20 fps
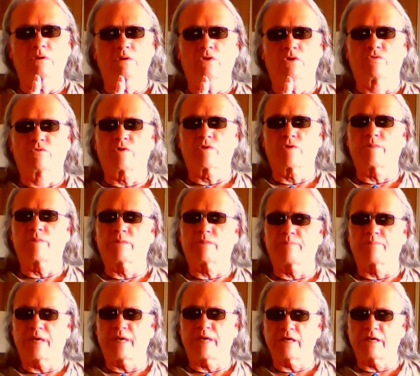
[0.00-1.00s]
From the
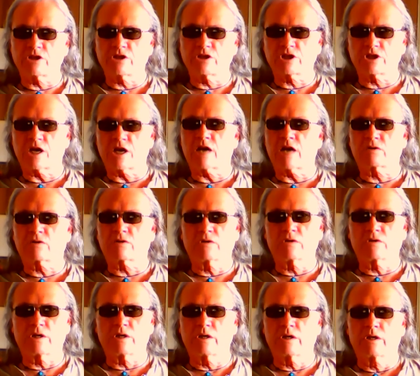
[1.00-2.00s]
base
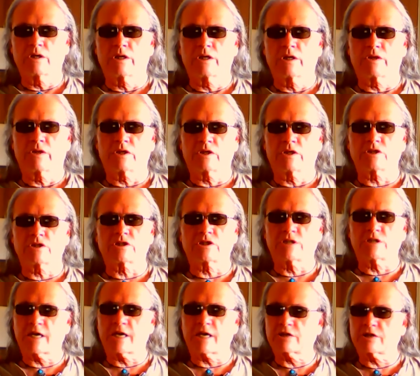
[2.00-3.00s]
chakra, the
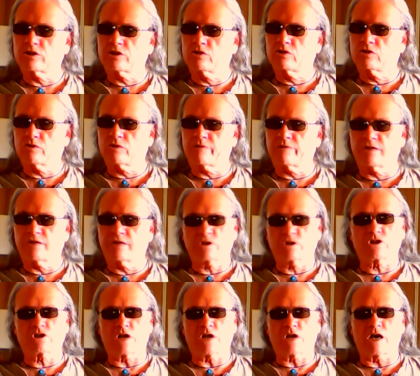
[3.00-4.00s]
sex-driven
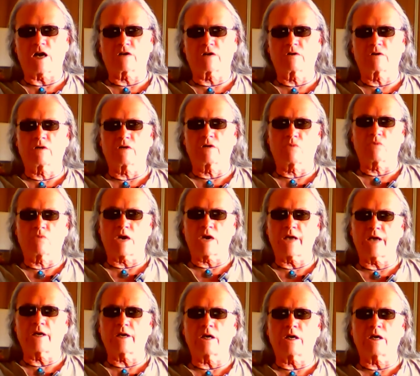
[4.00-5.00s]
chakra,
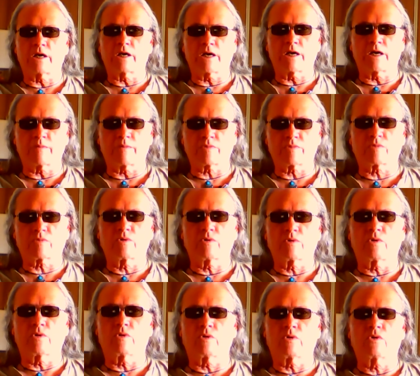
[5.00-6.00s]
right on up
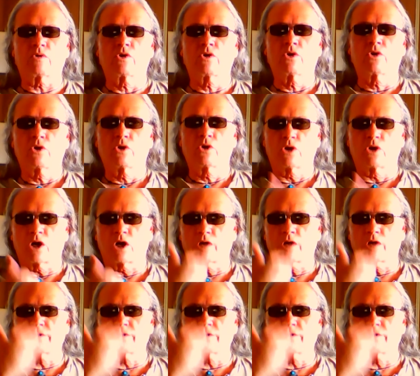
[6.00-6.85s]
through all